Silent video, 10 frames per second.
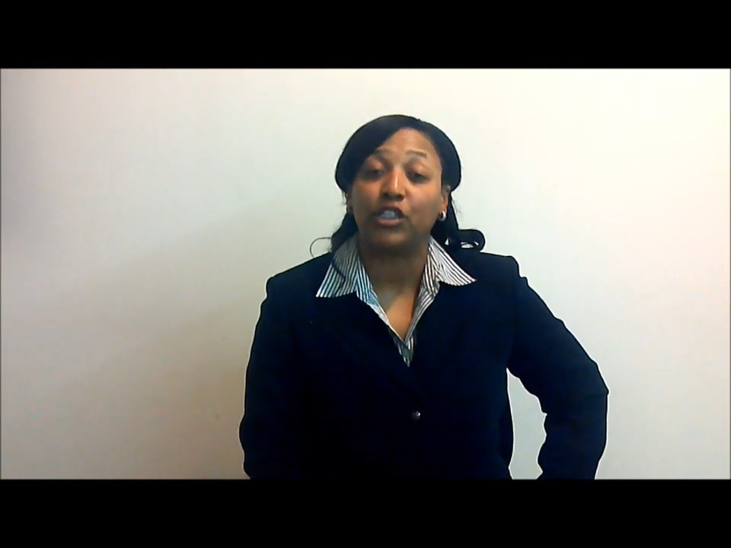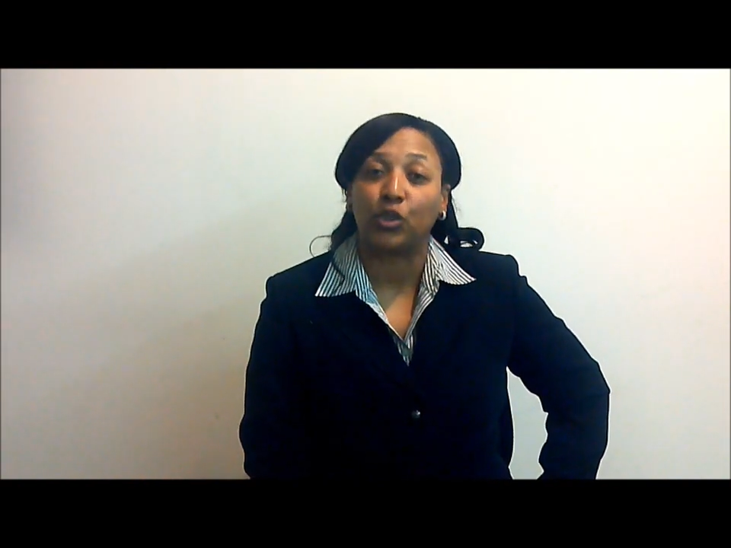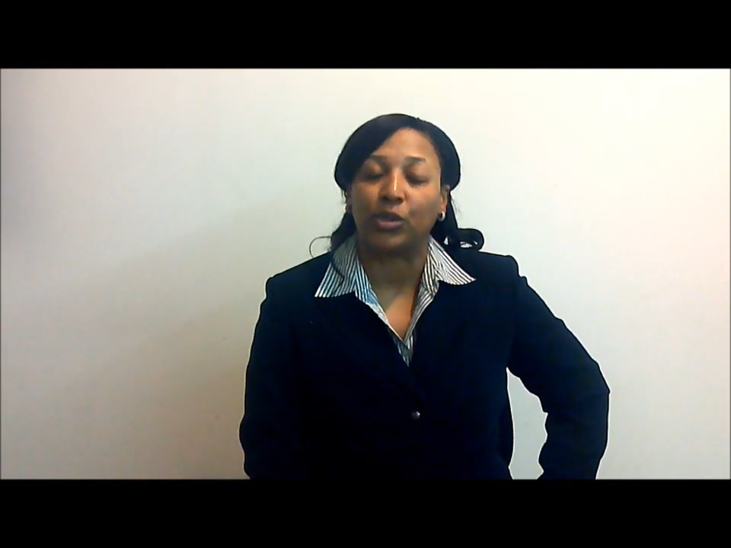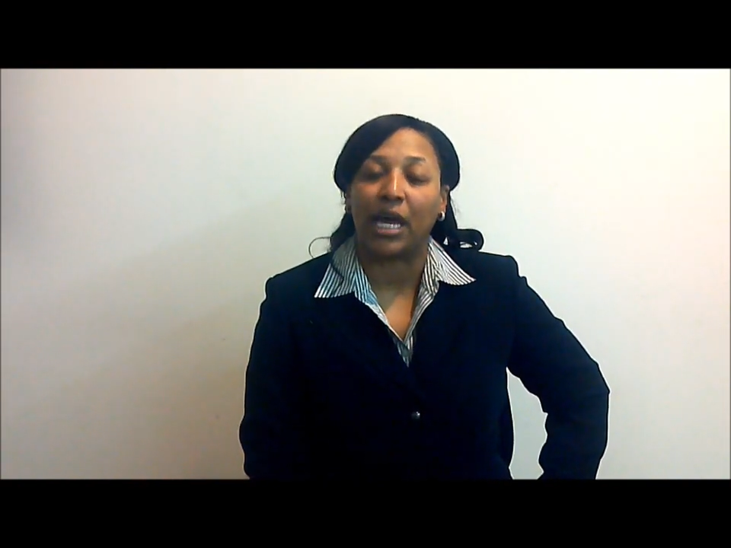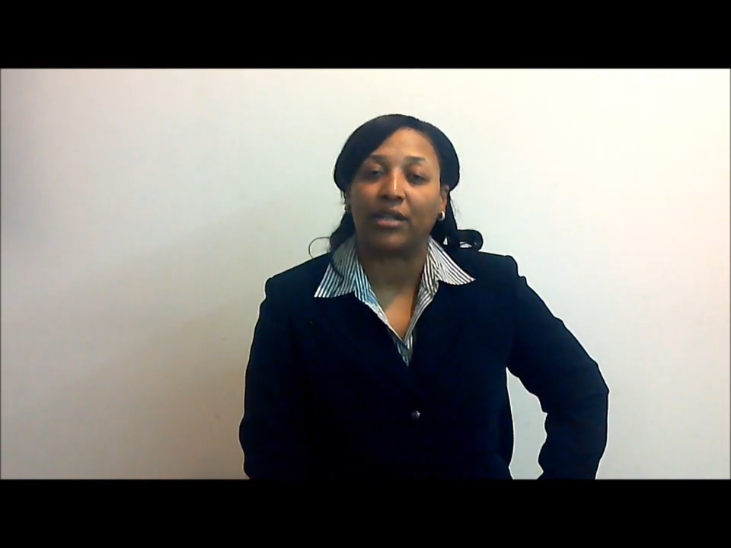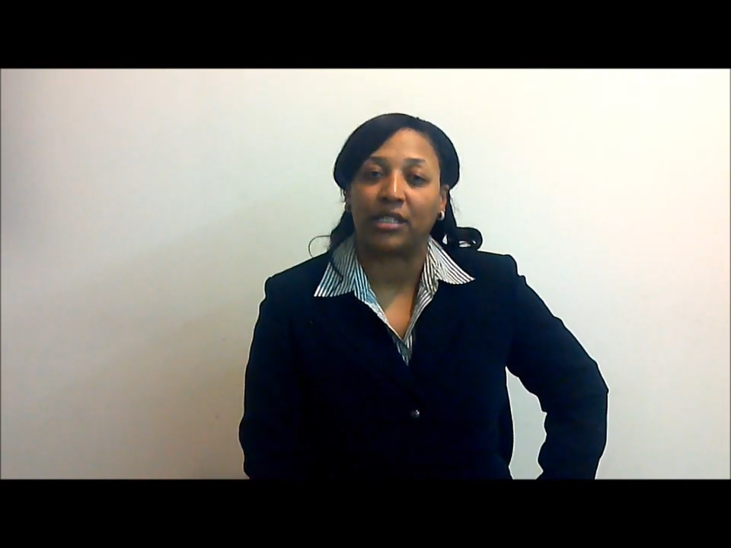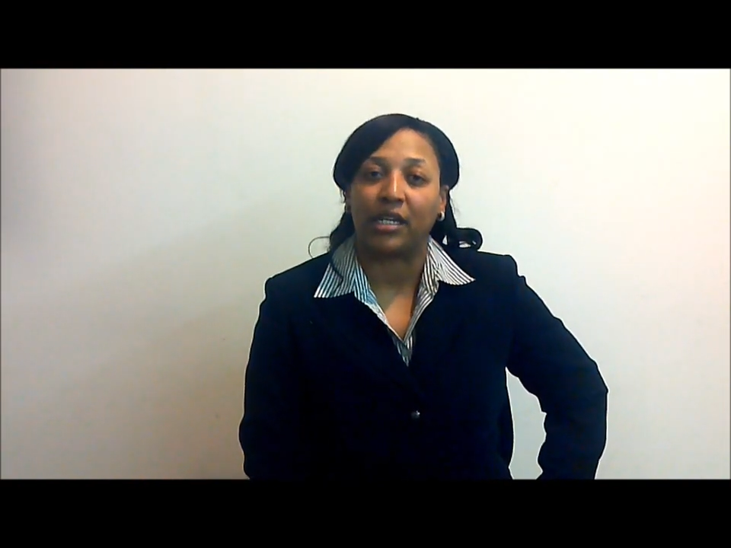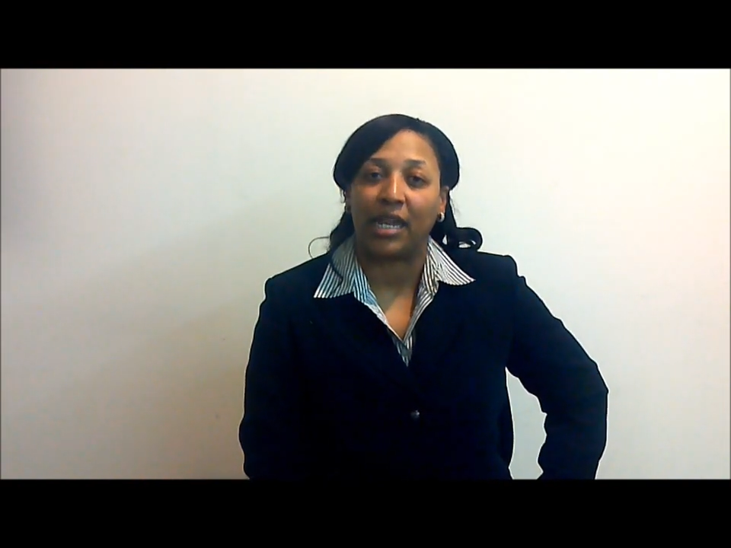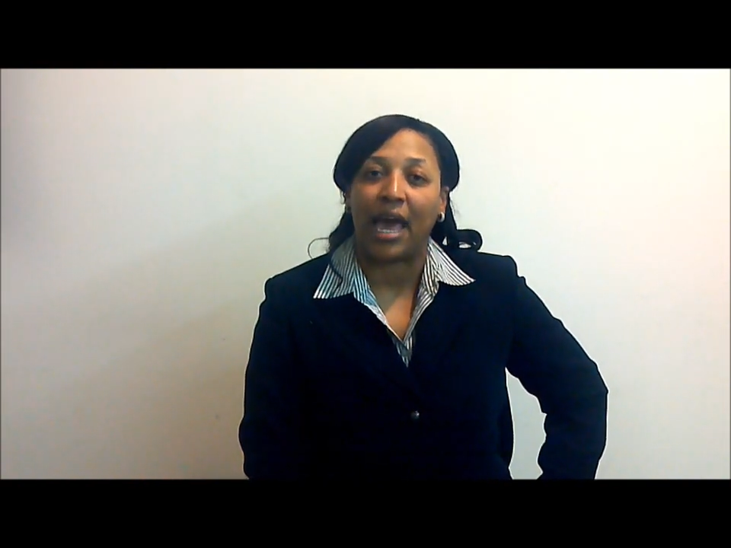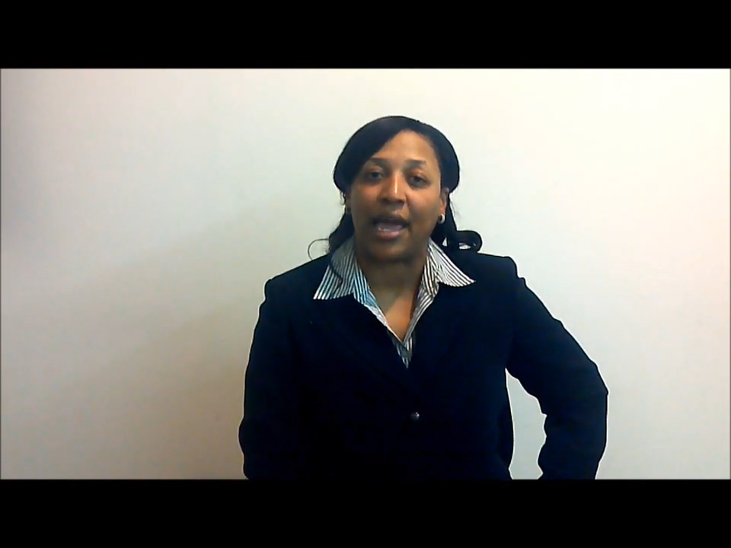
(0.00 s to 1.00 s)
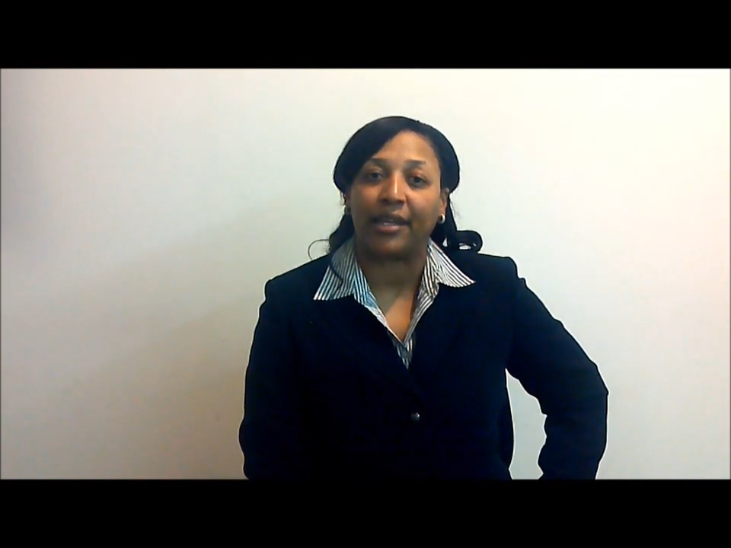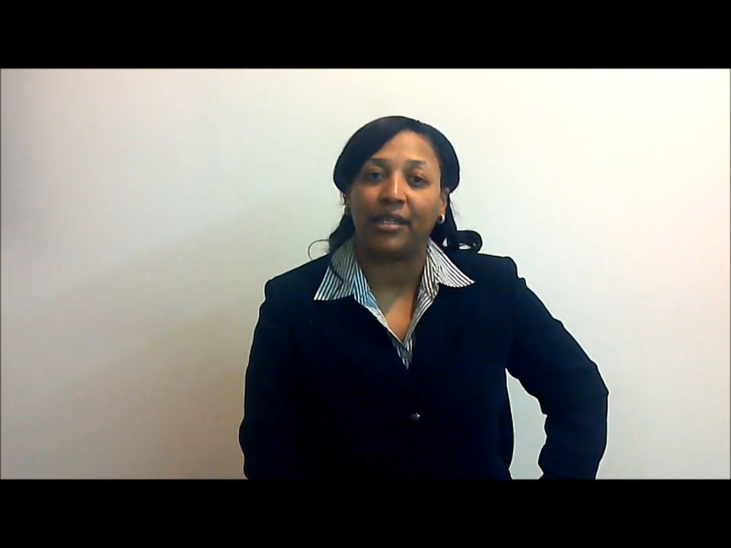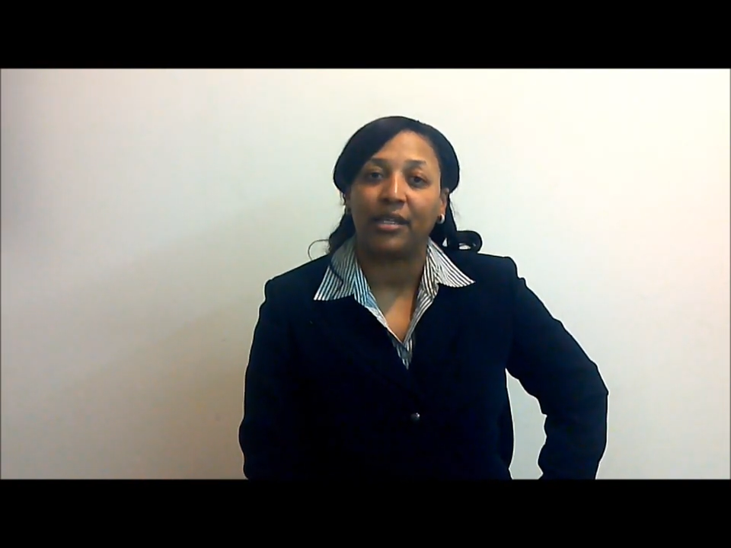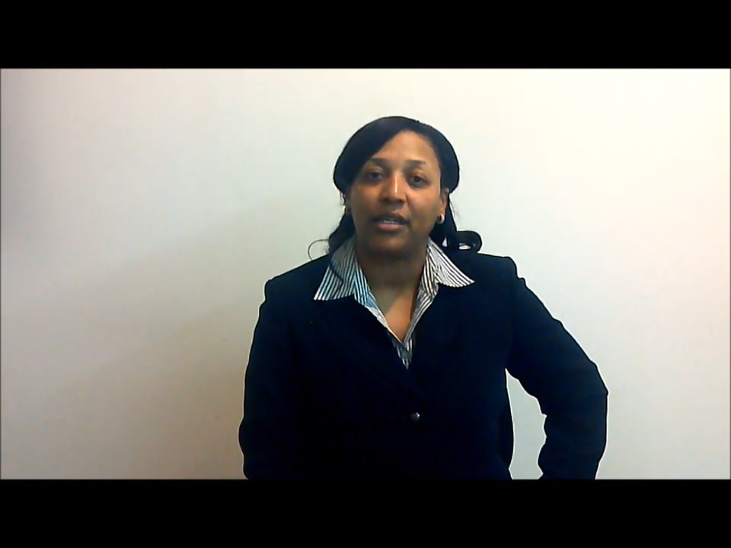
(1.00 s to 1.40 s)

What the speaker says: 2009,